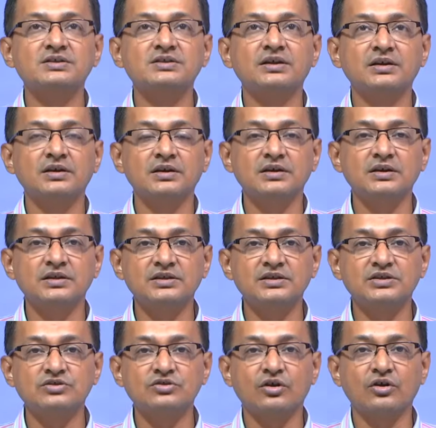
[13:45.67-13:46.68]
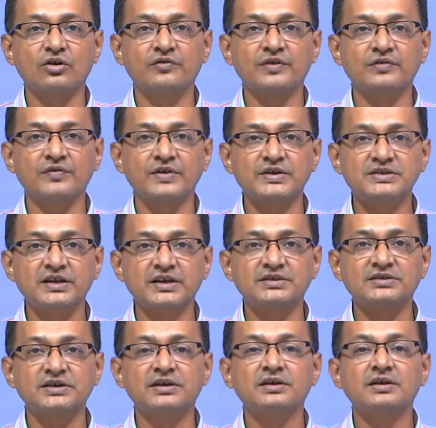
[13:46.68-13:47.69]
this sort of
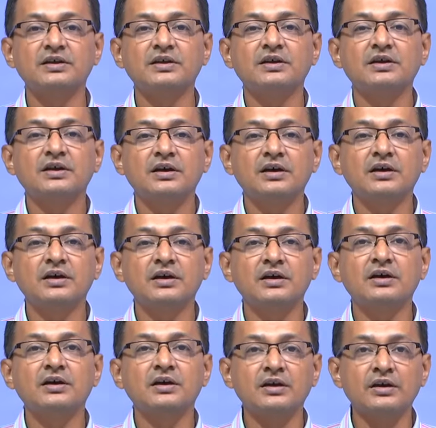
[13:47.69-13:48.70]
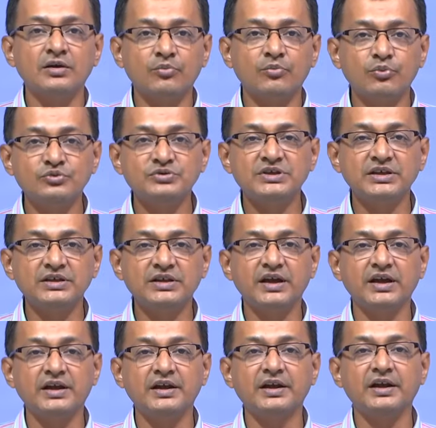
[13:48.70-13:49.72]
infrastructure, pushing
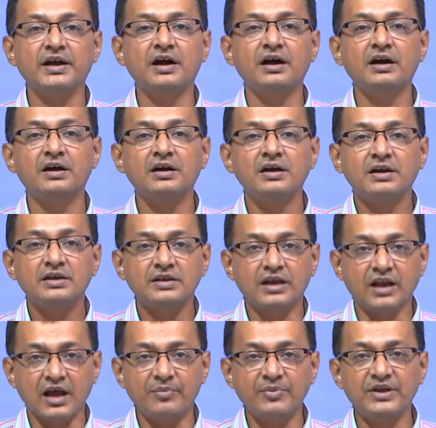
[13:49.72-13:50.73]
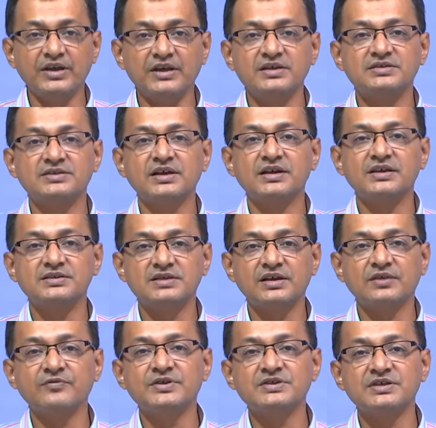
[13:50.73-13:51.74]
their data, their applications,
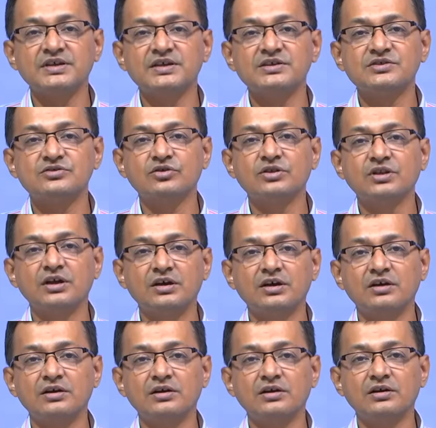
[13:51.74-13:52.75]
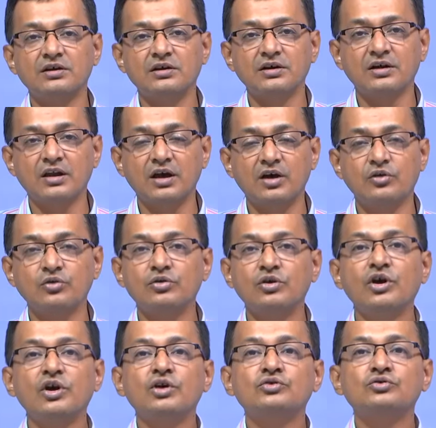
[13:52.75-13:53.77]
services on the cloud.
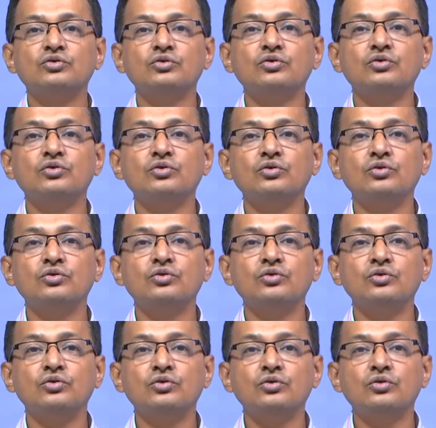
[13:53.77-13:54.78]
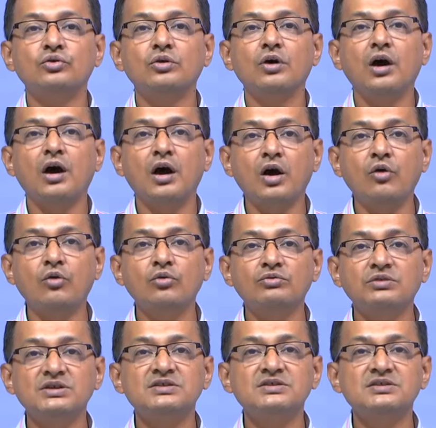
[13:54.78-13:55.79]
So, how
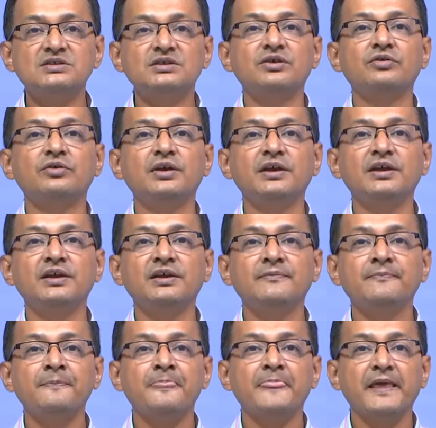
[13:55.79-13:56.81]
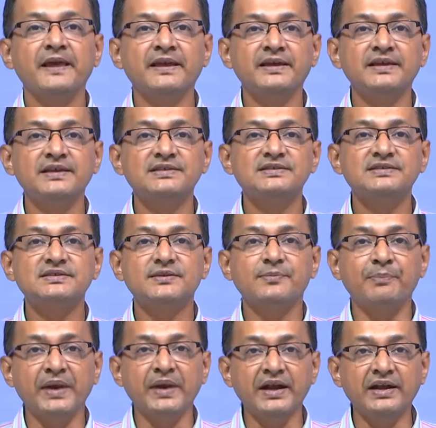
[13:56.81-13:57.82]
this security is
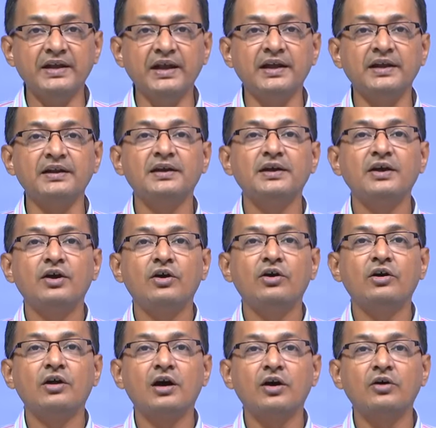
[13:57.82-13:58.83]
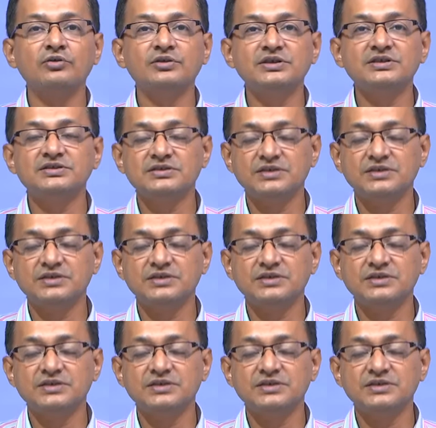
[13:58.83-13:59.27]
maintained, or how this